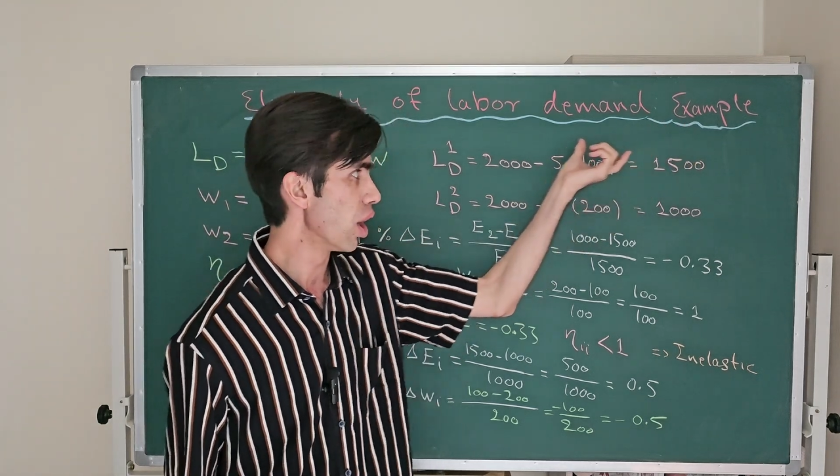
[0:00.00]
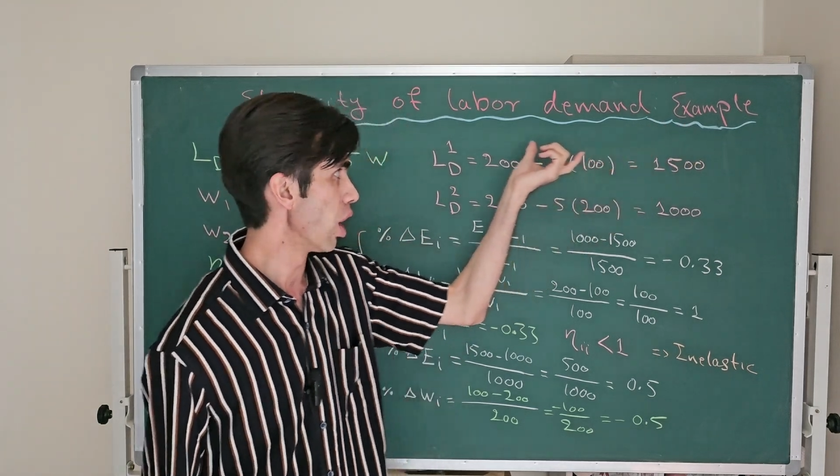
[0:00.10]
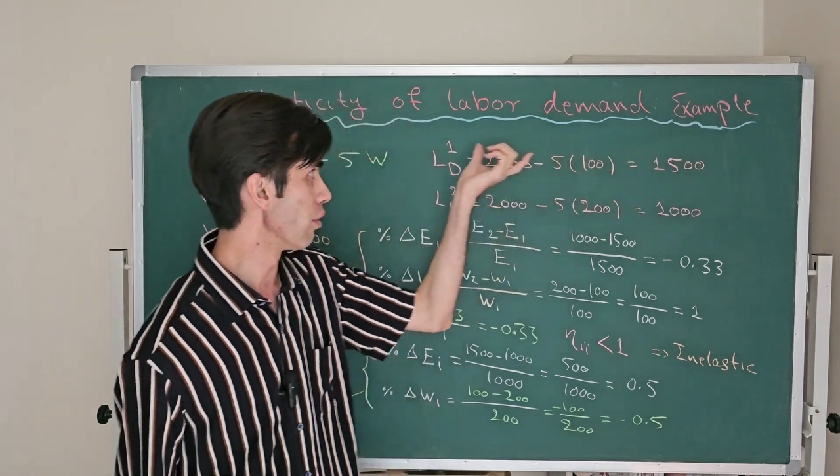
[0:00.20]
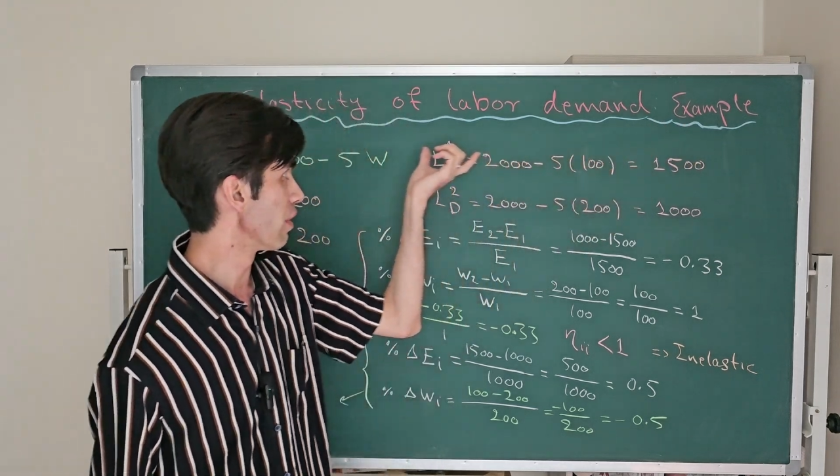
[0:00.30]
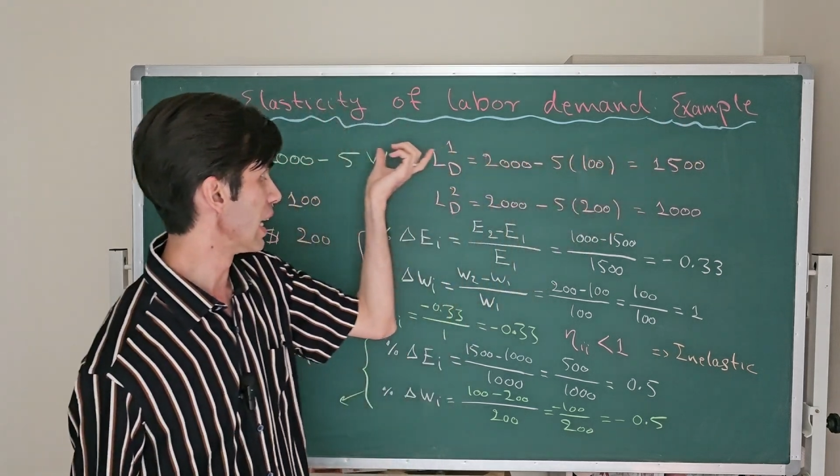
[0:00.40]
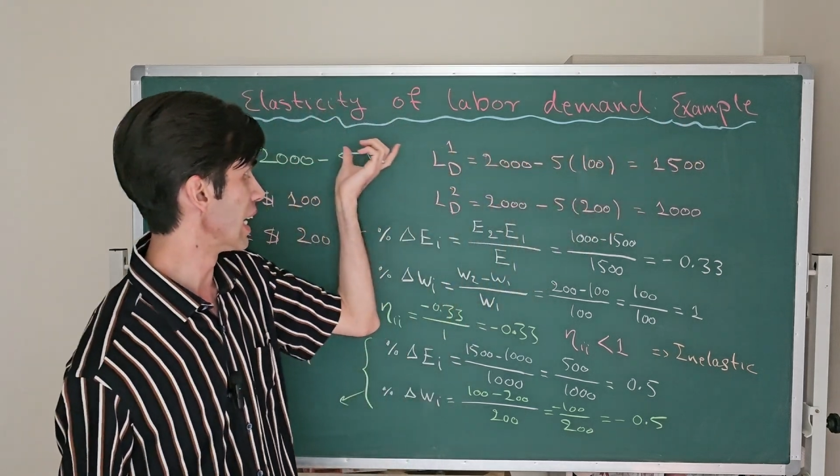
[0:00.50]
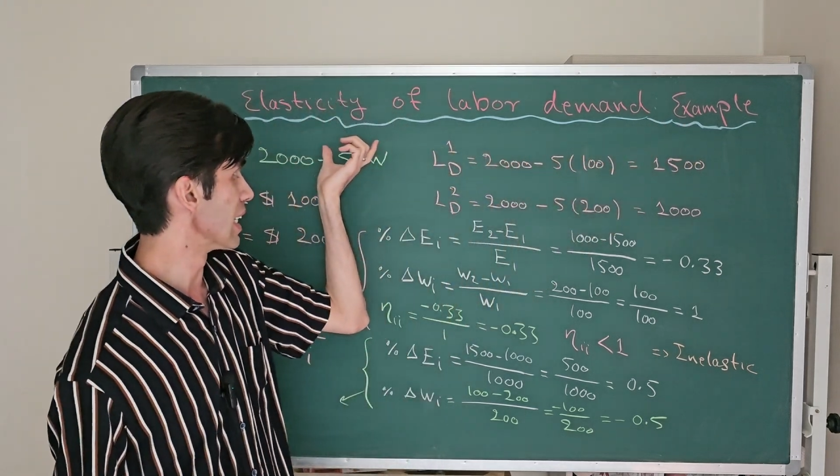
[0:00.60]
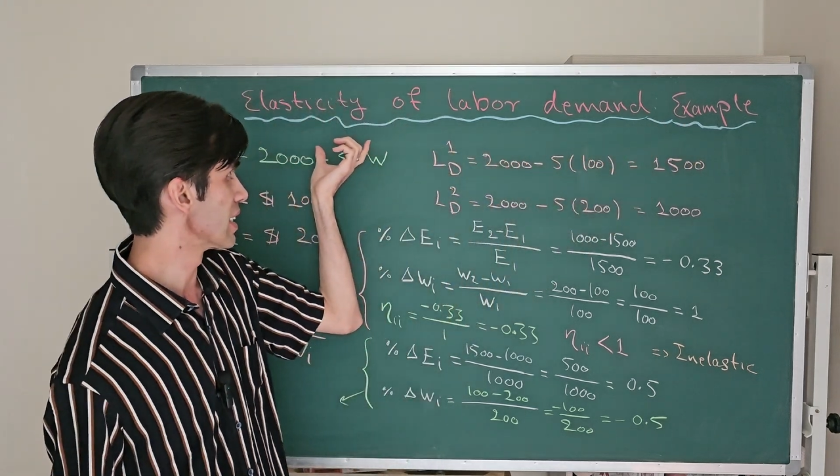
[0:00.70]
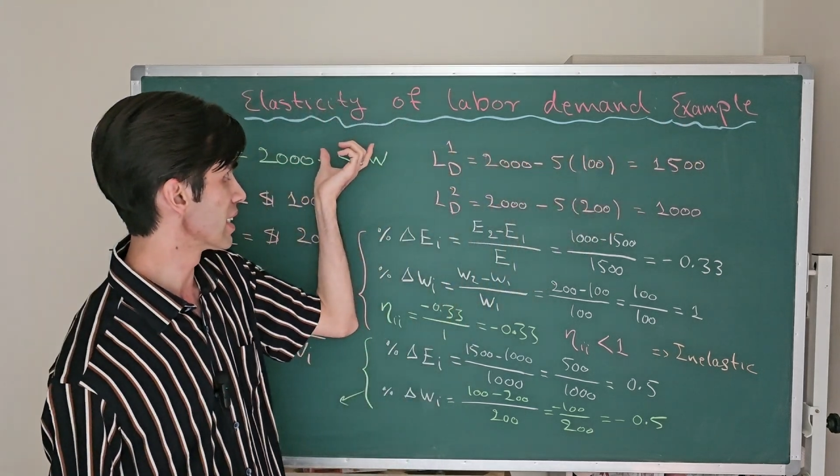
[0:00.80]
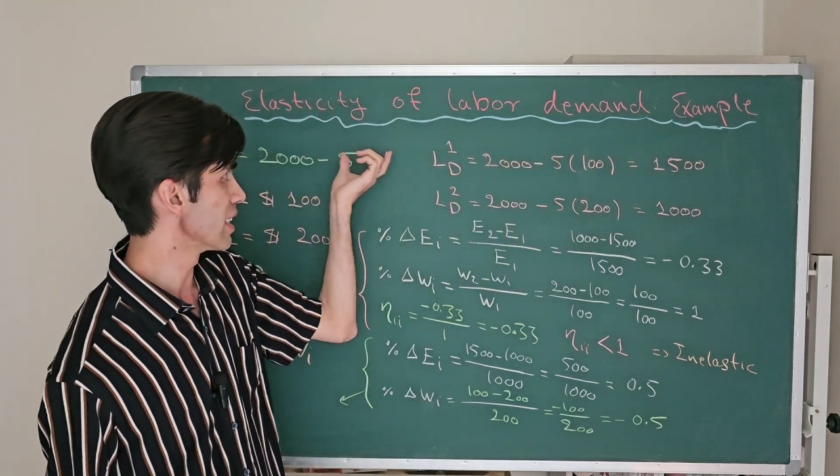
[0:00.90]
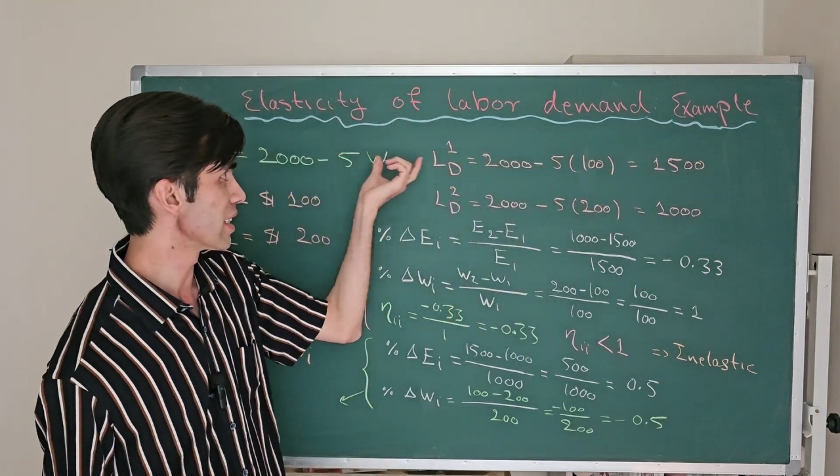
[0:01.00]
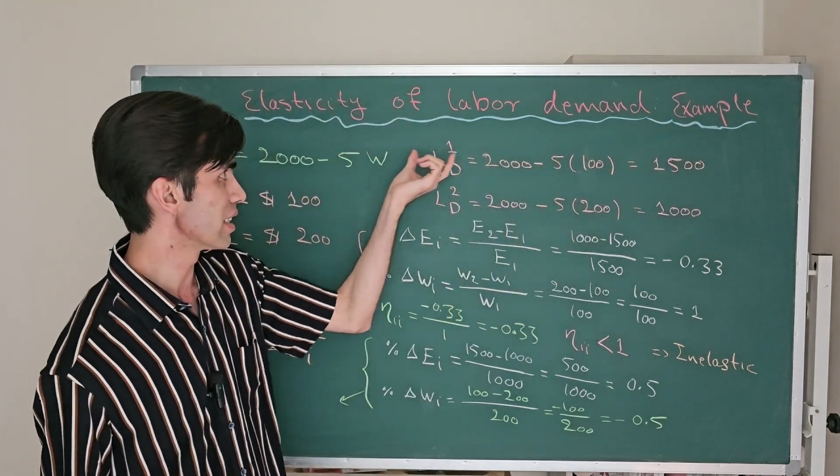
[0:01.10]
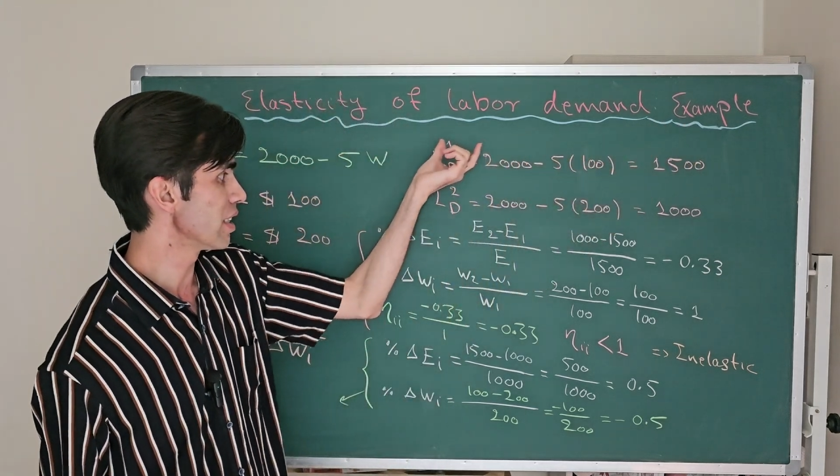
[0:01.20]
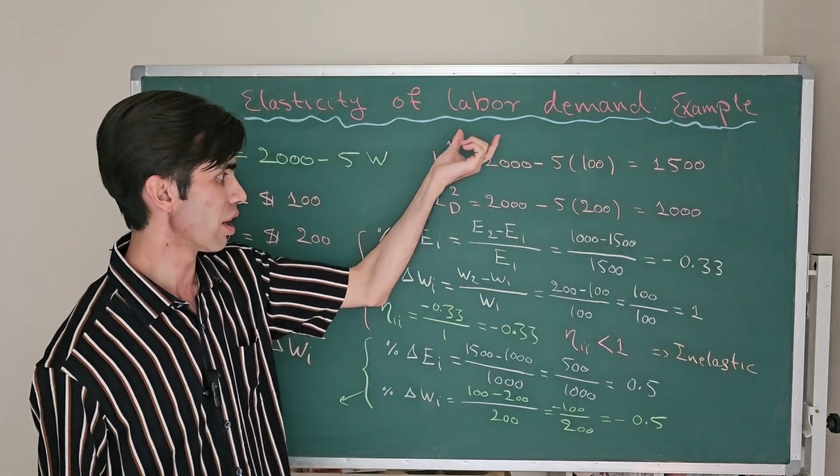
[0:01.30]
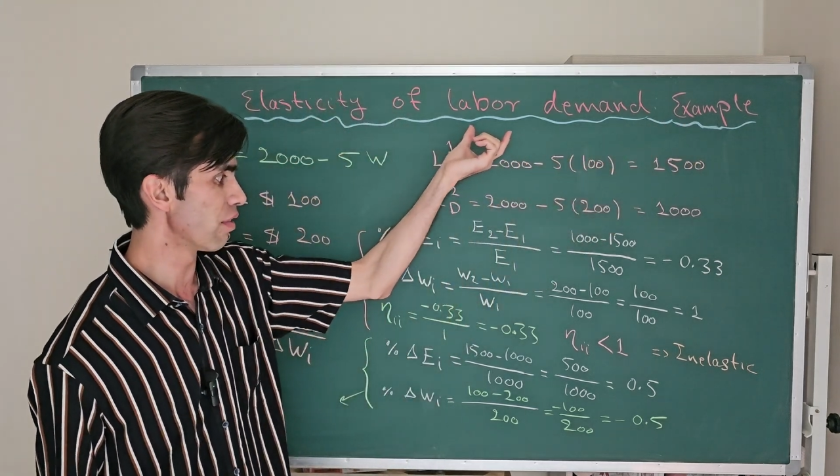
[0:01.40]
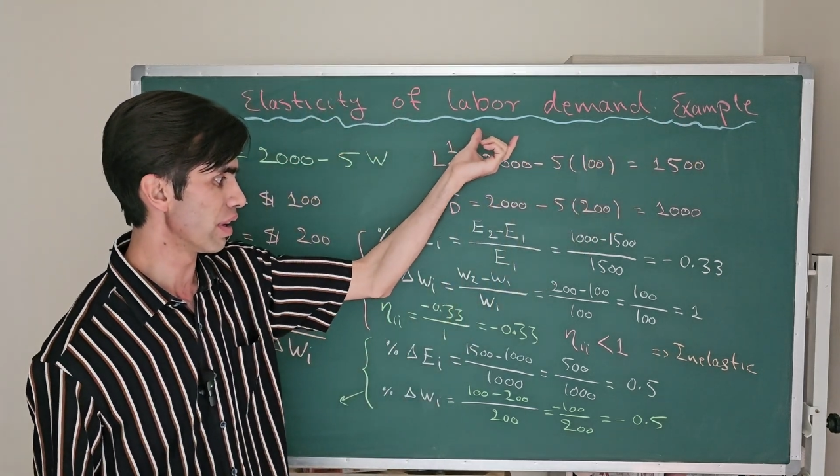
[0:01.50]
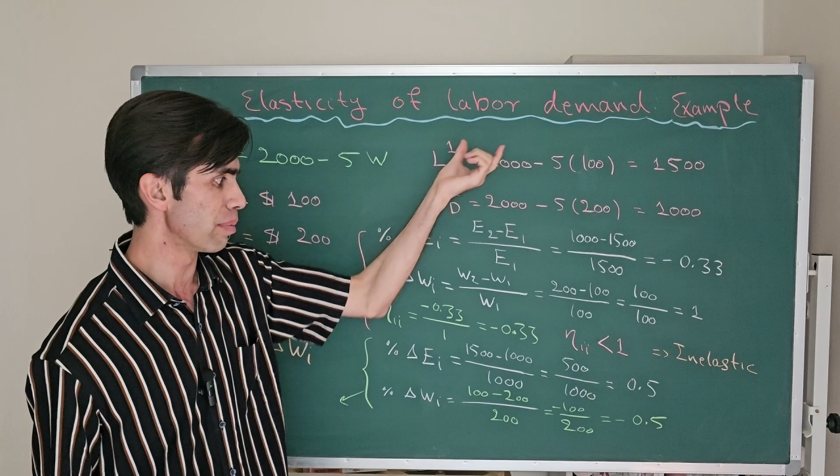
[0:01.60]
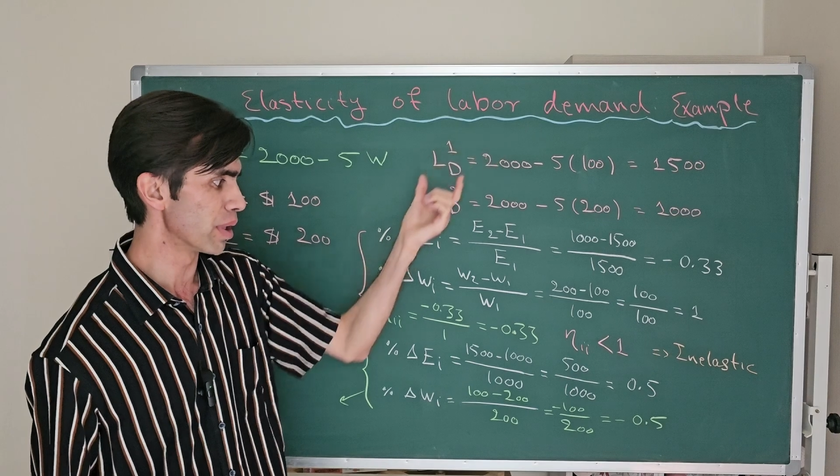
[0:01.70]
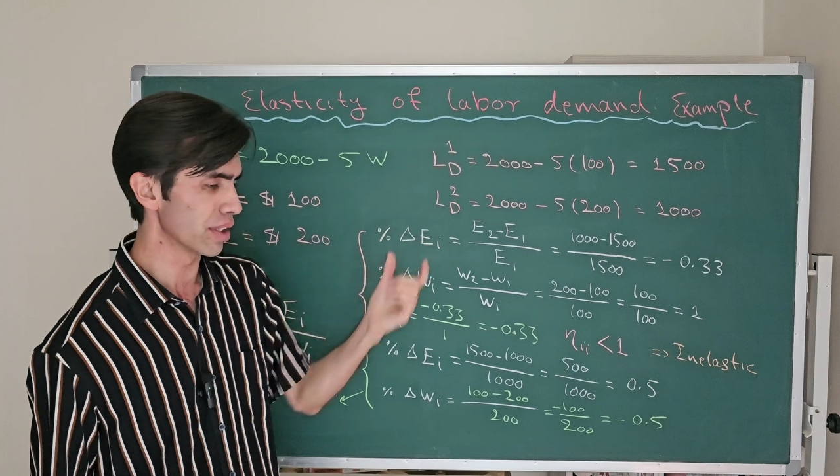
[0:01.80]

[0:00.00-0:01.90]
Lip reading: of elasticity of labor